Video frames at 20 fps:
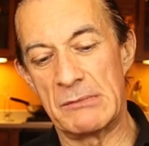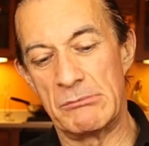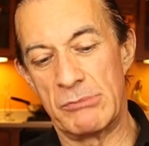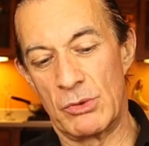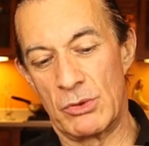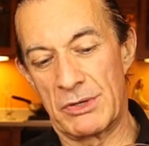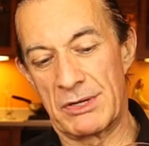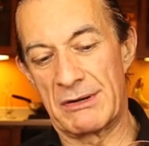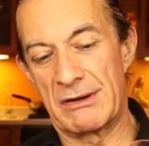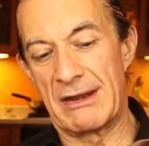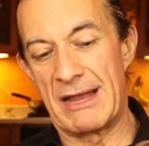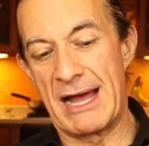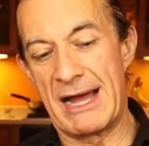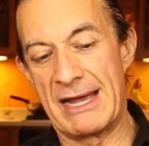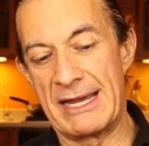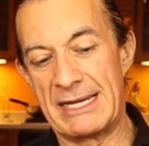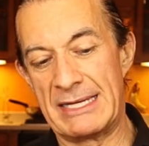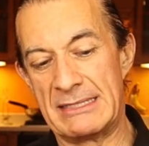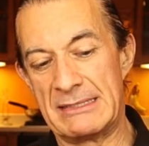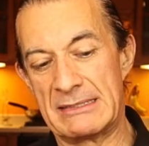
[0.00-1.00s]
that
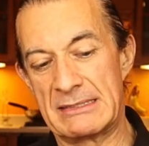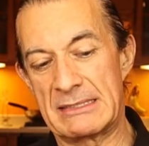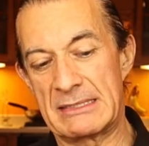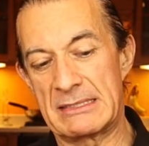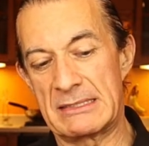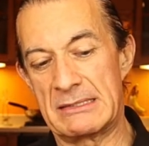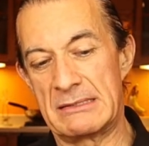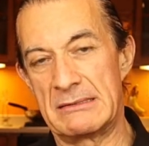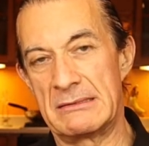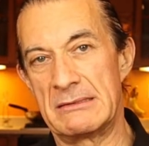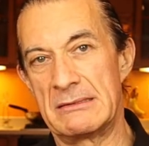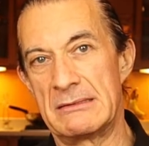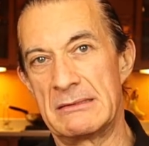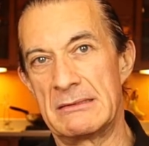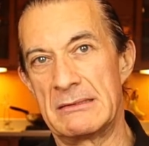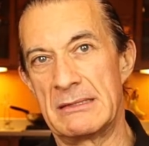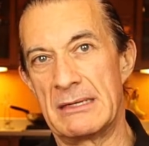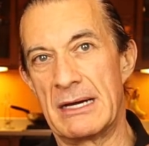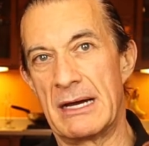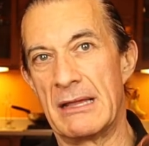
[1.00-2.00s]
borderlines
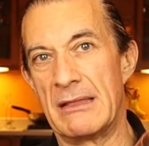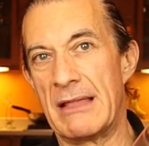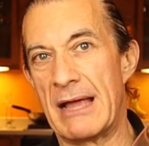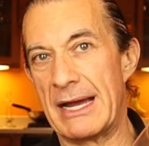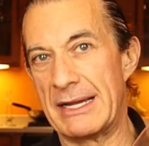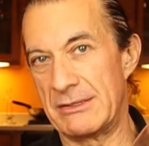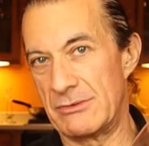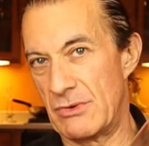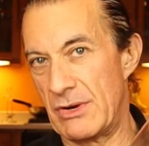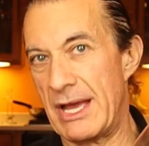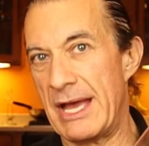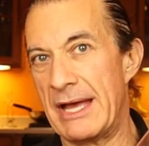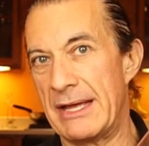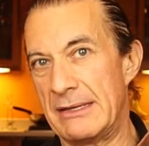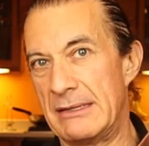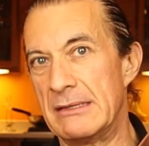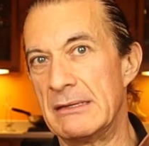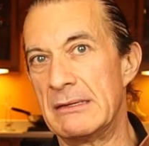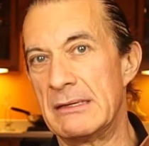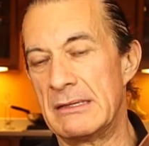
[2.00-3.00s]
a light
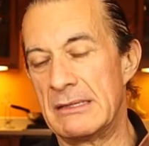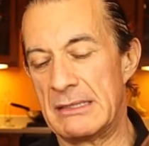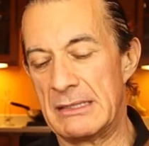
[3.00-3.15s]
red.